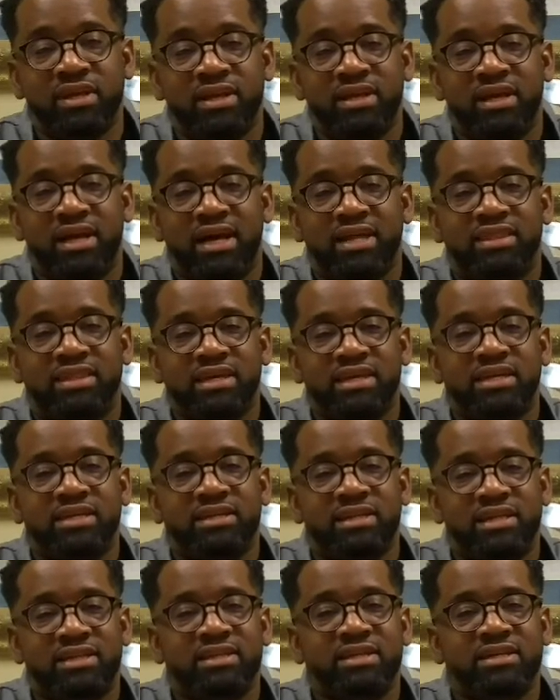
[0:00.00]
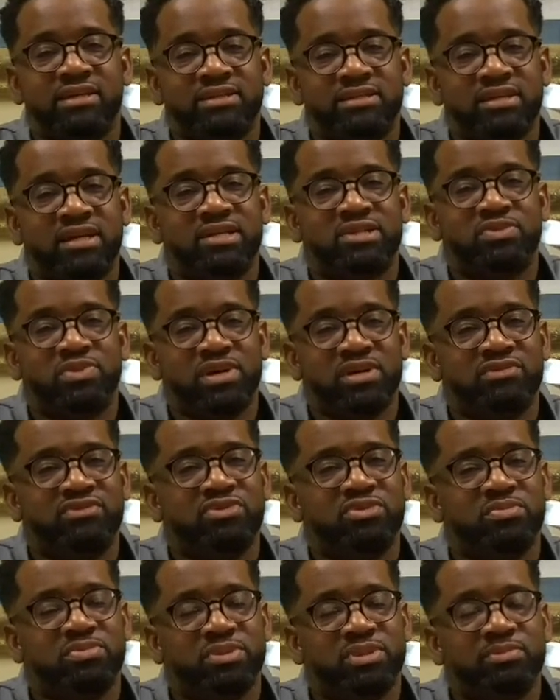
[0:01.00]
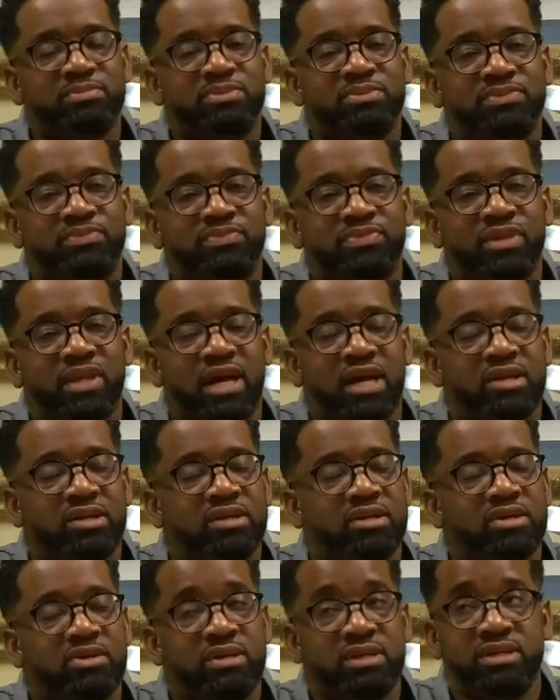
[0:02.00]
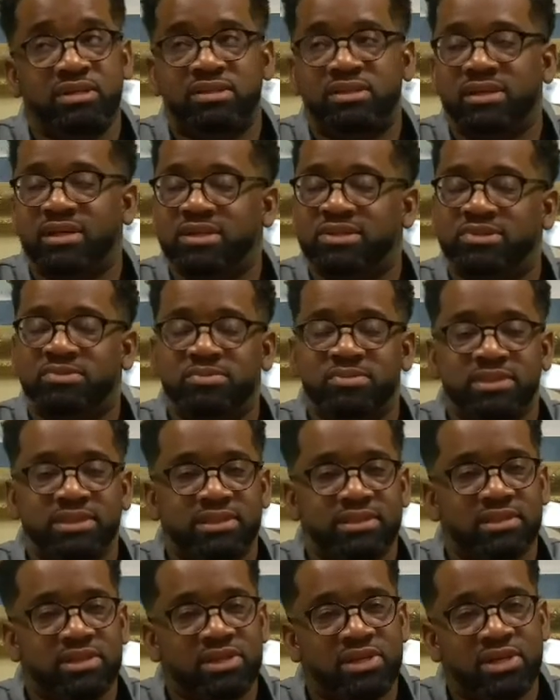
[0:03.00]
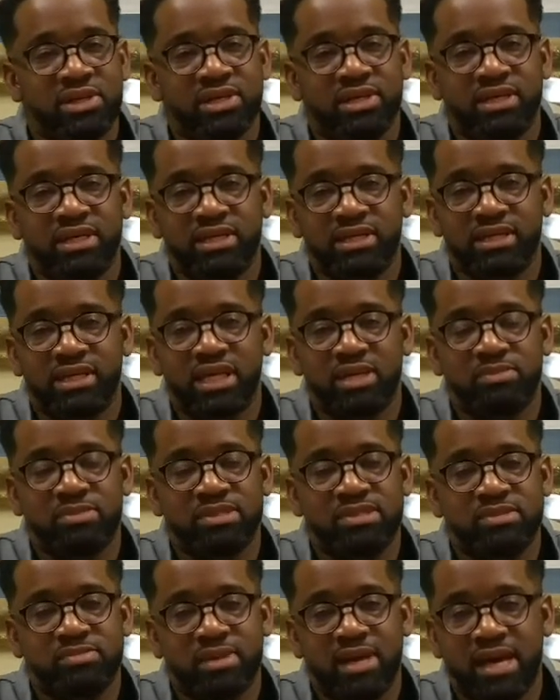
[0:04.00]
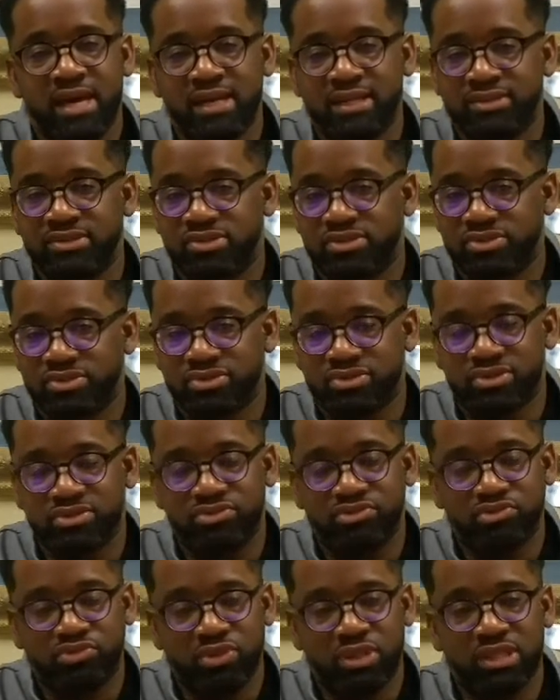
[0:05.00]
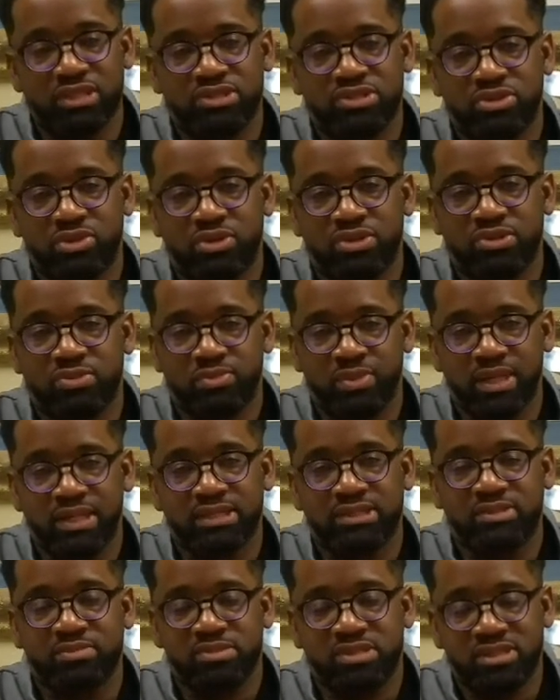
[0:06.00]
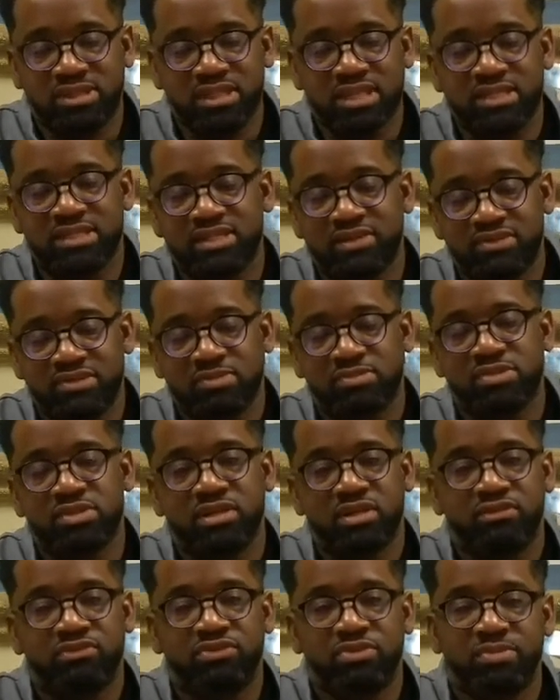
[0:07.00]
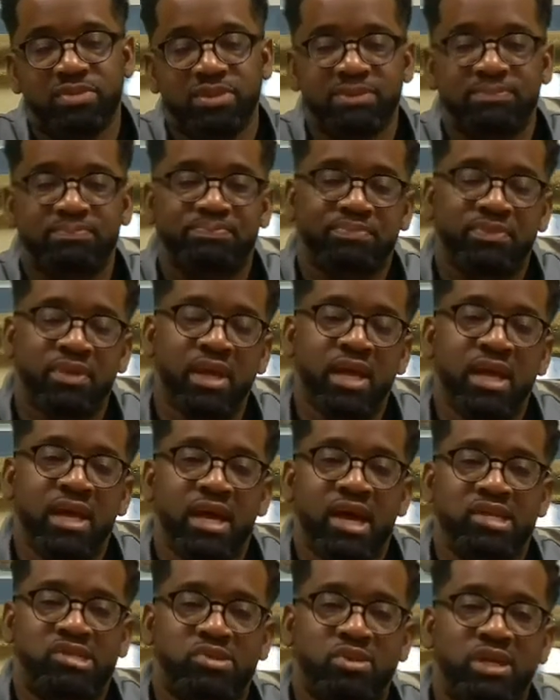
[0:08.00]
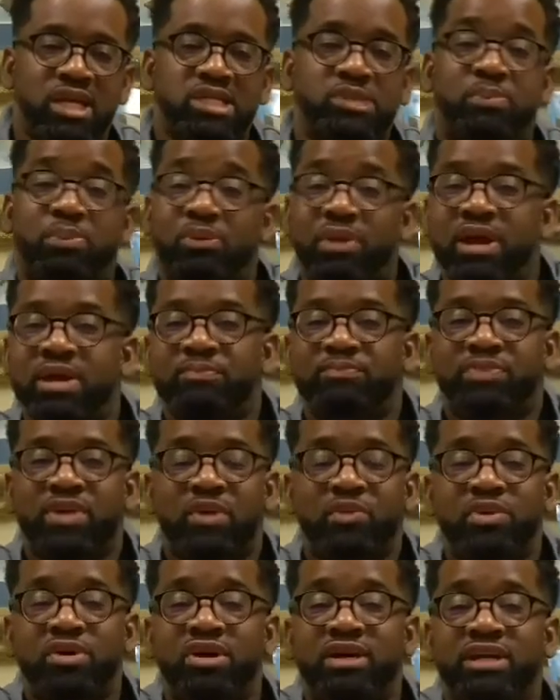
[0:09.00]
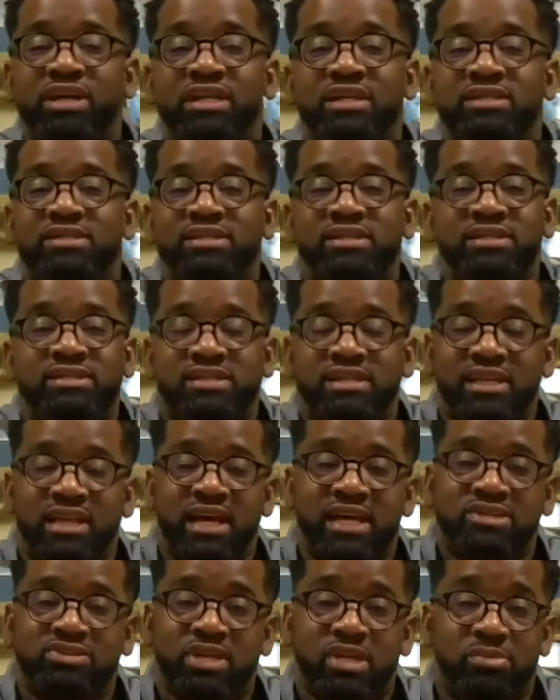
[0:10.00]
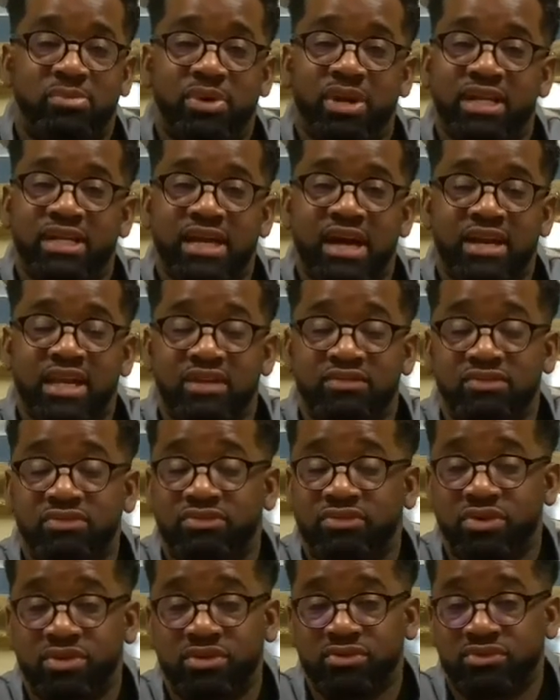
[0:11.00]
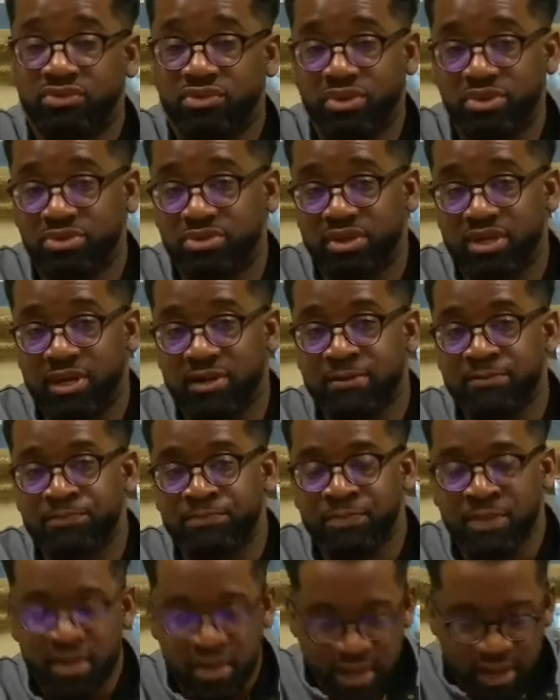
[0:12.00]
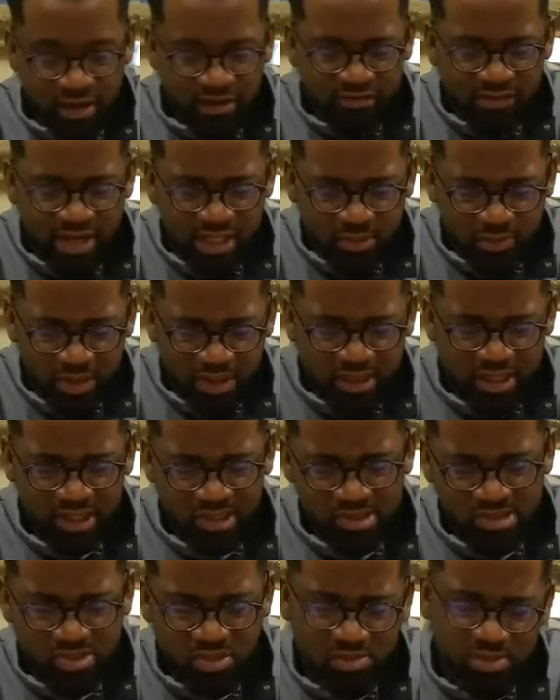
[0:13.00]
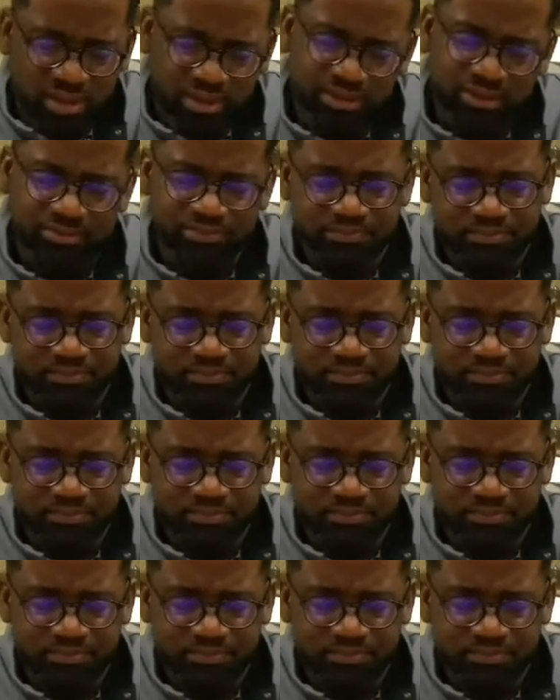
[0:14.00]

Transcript: I think it, I think it touched quite a few people. I know it touched me. It gave me some answers. It really started to make some sense of some stuff for me. And so let's pray, and we're going to get into this tonight, try to break it down even further for you, okay? Father, we thank you so much